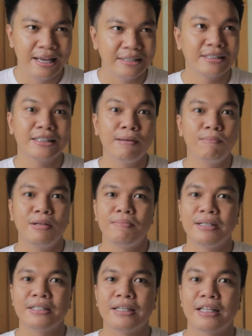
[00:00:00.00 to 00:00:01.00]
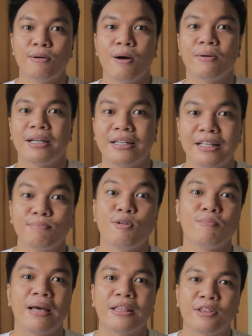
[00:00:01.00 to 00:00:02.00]
it just simply means na nawawala na ng
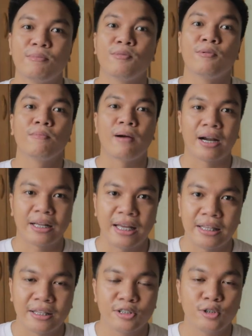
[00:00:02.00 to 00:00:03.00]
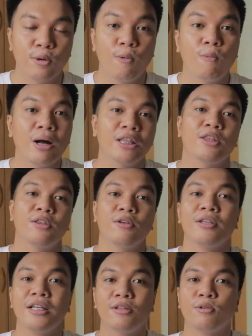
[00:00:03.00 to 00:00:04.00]
momentum yung market. So, what
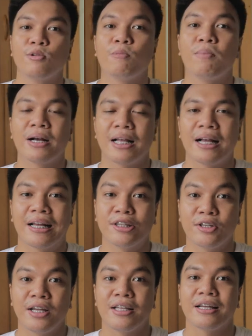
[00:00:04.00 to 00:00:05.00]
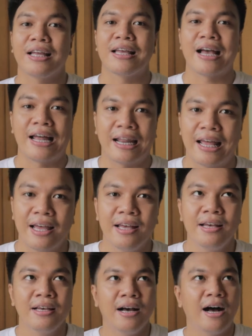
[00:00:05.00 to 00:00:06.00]
you need to do pagka ganda na yung nangyayari?
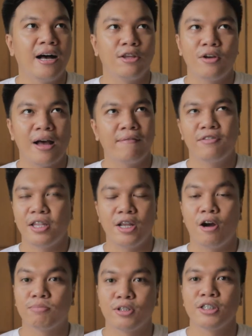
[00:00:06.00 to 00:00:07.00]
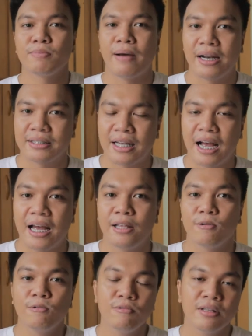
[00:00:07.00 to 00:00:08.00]
You have 3 options para sa
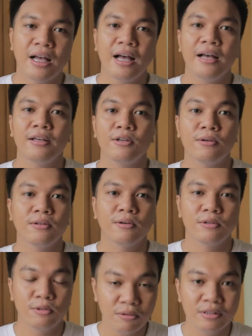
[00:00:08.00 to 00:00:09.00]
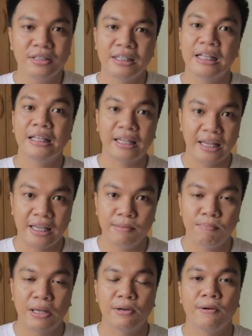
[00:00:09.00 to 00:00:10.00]
akin. Una, you could still
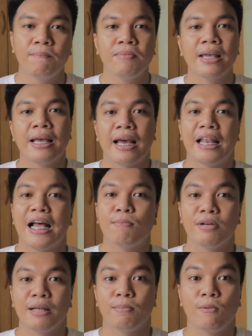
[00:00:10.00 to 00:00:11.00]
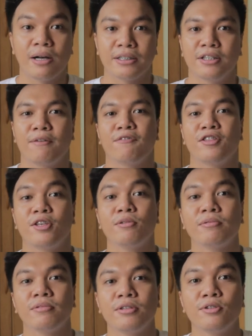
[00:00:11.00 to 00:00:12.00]
trade, pero kailangan mo nang bawasan
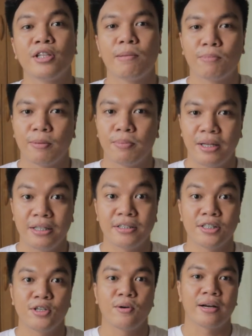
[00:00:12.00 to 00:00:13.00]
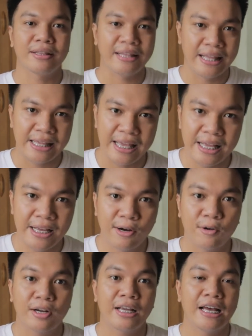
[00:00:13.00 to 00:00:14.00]
yung number of trades that you are taking.
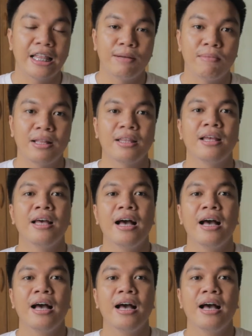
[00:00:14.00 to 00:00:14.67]
Or kaya naman,